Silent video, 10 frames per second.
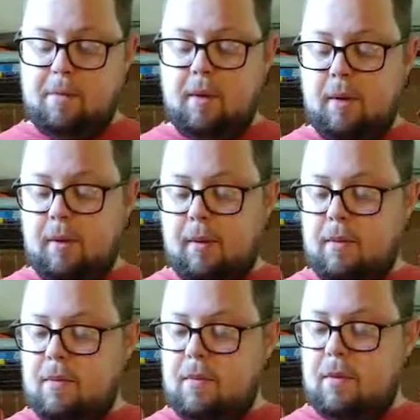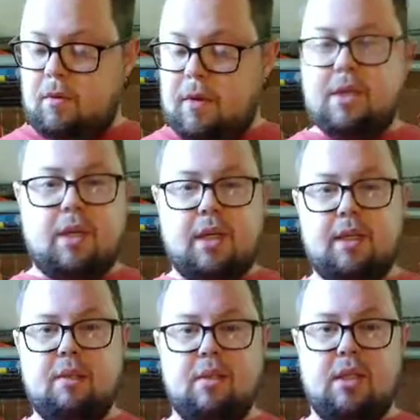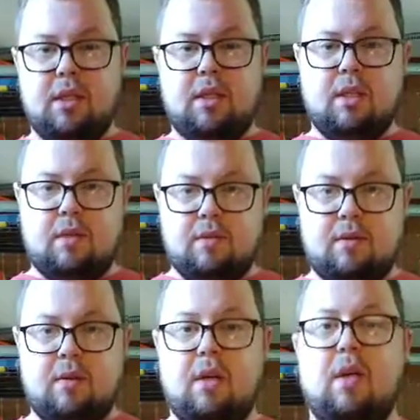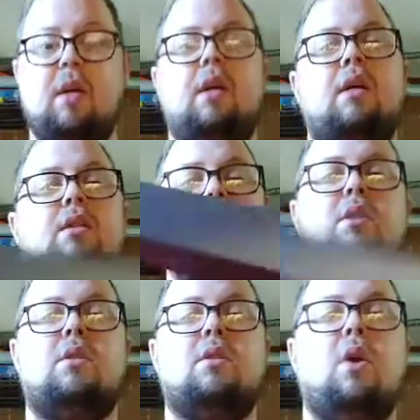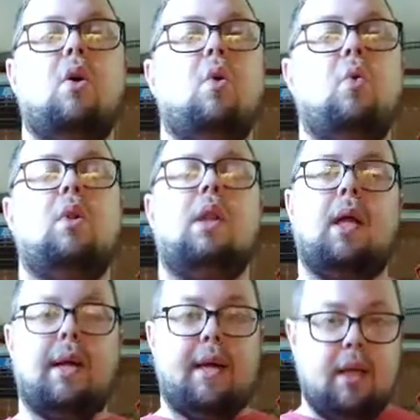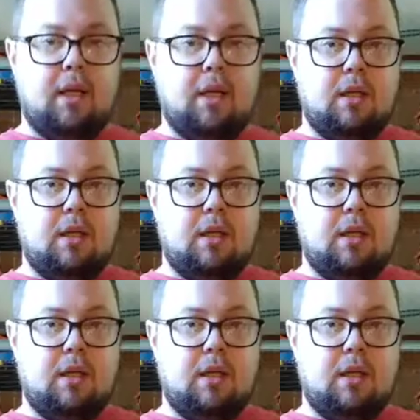But the reason I use this stuff, it's so light.